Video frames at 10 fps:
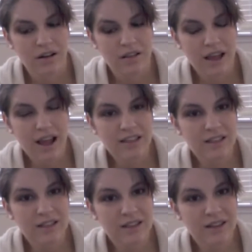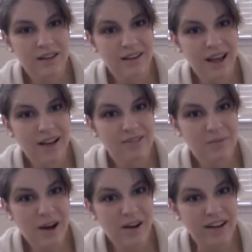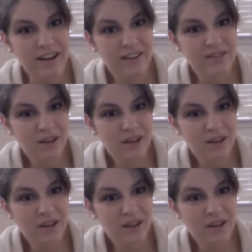that was about it.